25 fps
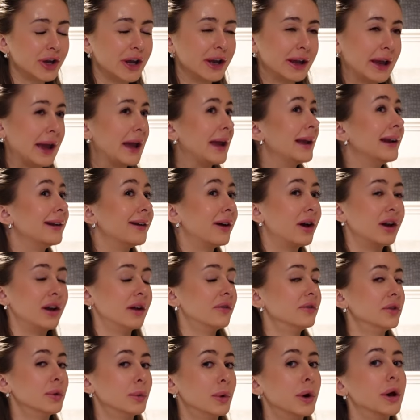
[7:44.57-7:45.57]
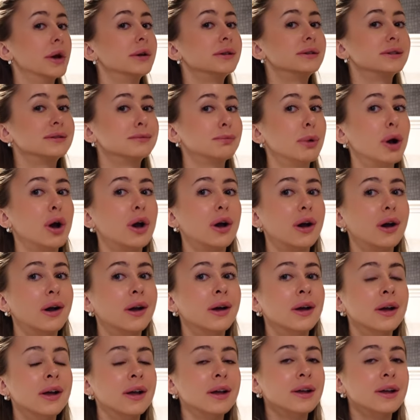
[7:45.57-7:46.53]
again I love the word spa